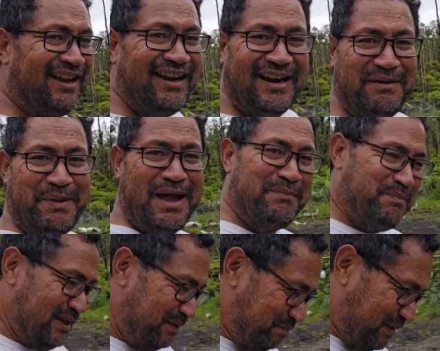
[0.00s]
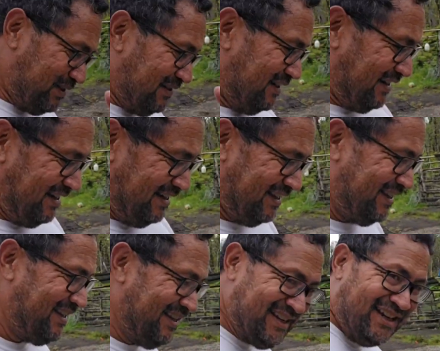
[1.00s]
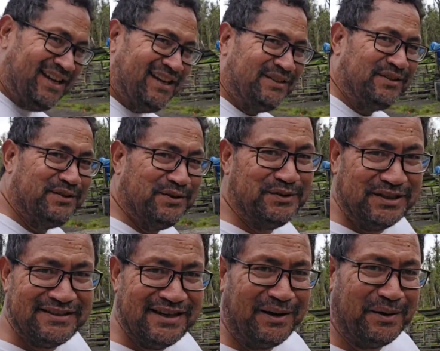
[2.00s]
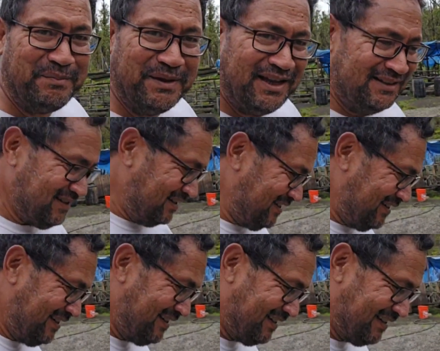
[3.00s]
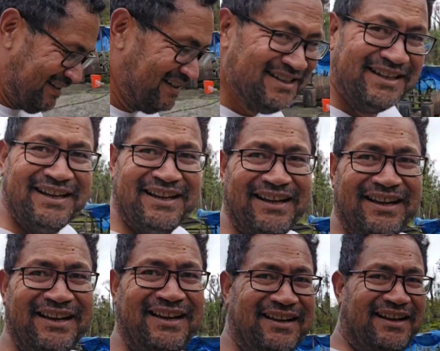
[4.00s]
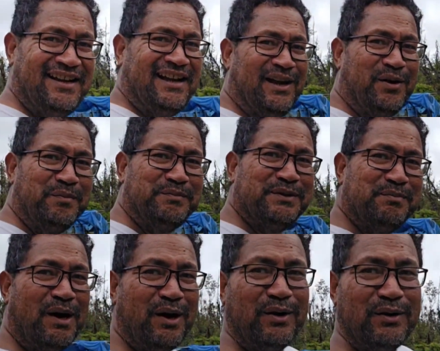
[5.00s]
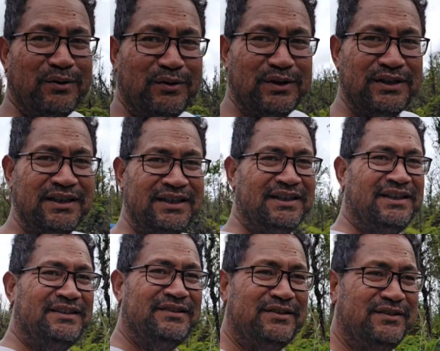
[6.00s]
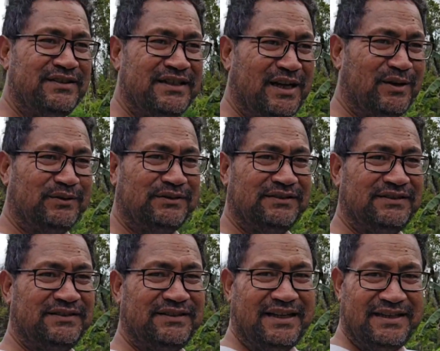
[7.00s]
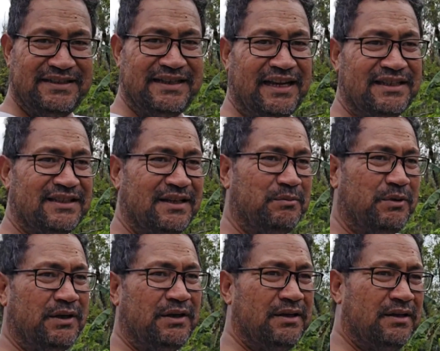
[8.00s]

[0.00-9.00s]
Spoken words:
And I'm happy I picked today to do the taro patch. Yeah, I hope tomorrow turns out the exact same,